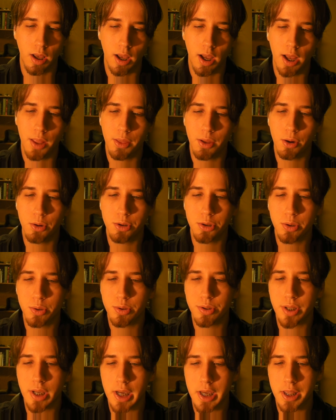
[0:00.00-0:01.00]
And those who
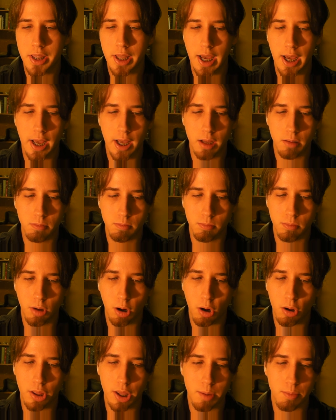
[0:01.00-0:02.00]
say that
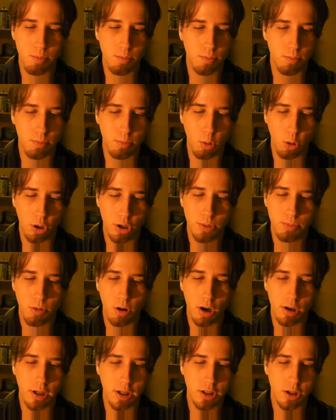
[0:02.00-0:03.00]
all A mortgage
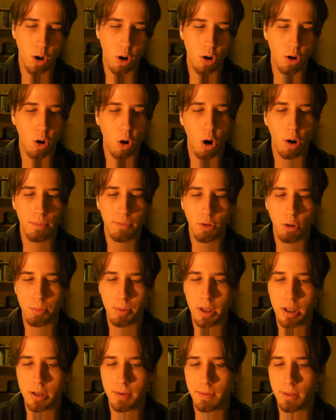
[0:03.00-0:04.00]
products aren't harmful
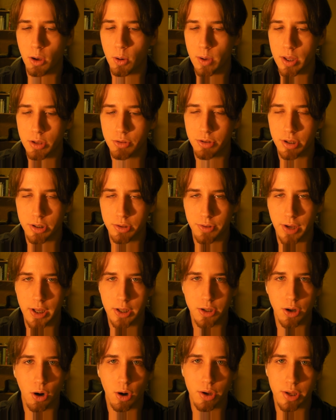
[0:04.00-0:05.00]
because of low interest
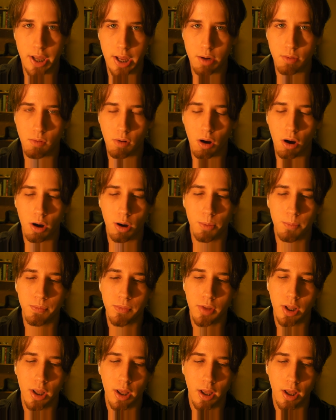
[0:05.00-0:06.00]
rates are dead wrong.
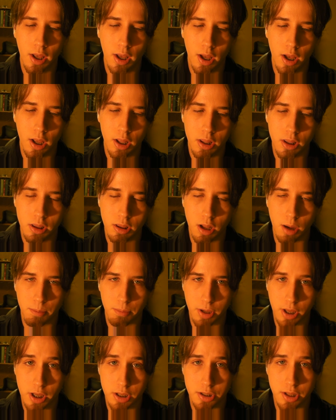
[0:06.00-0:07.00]
Not
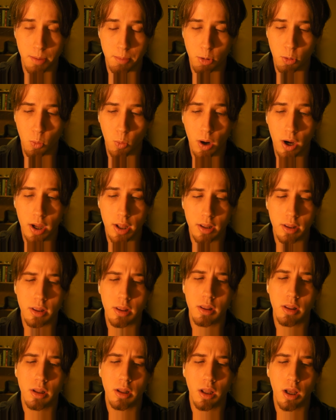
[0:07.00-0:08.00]
because number one,
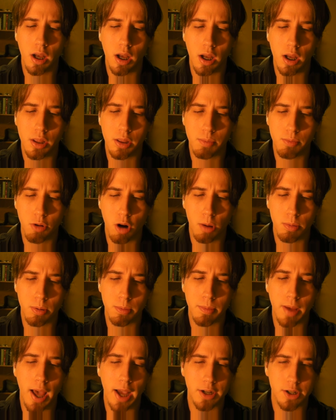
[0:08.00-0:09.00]
the
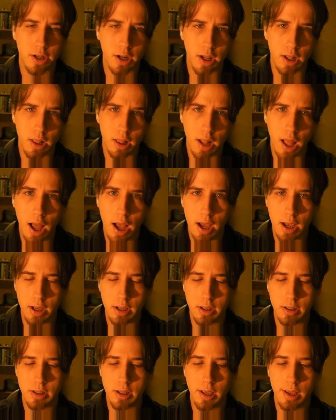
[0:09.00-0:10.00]
problem actually
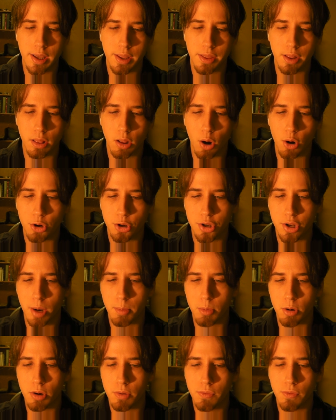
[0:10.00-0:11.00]
lies in the large
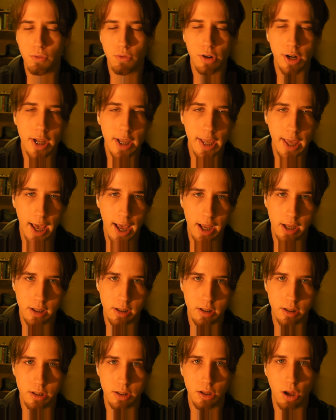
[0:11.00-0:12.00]
number of
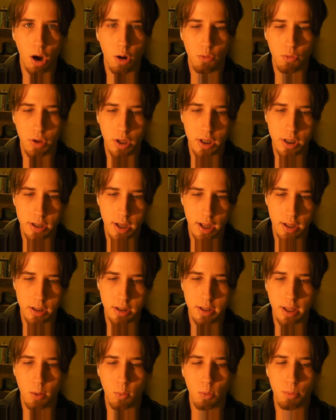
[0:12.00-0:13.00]
recasts, not resets,
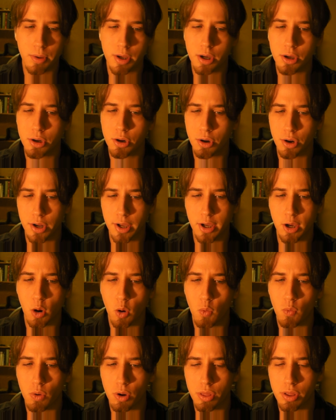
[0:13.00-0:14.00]
that will be occurring
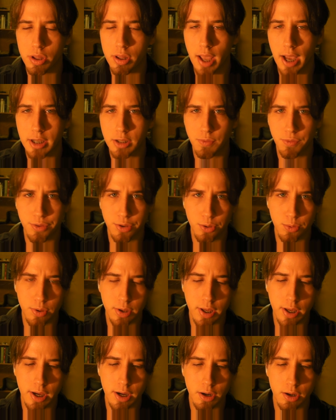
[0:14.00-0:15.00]
over the next few
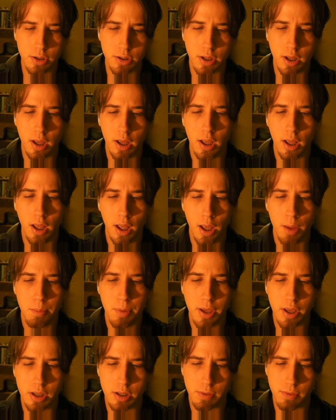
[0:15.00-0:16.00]
years
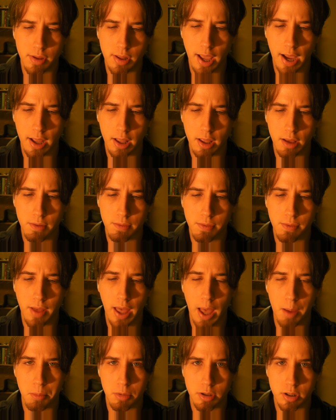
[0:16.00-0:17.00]
because of the negative
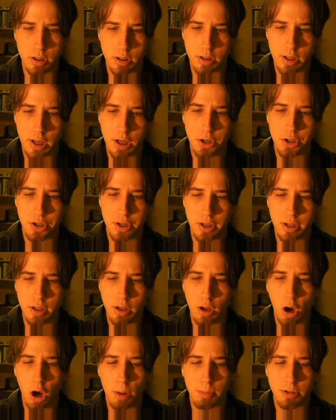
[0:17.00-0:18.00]
amortization
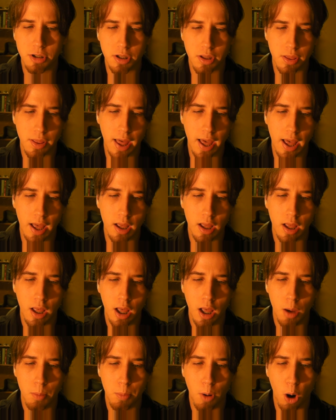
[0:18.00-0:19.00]
option that
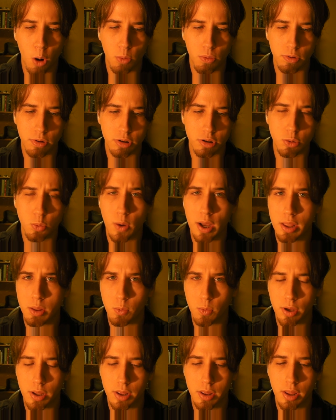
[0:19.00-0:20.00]
borrowers went
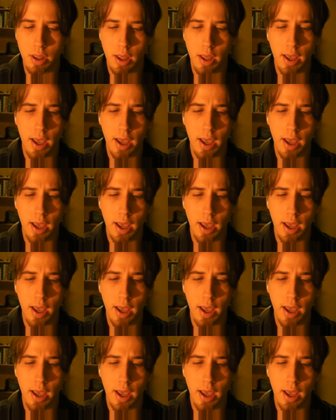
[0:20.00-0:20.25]
with.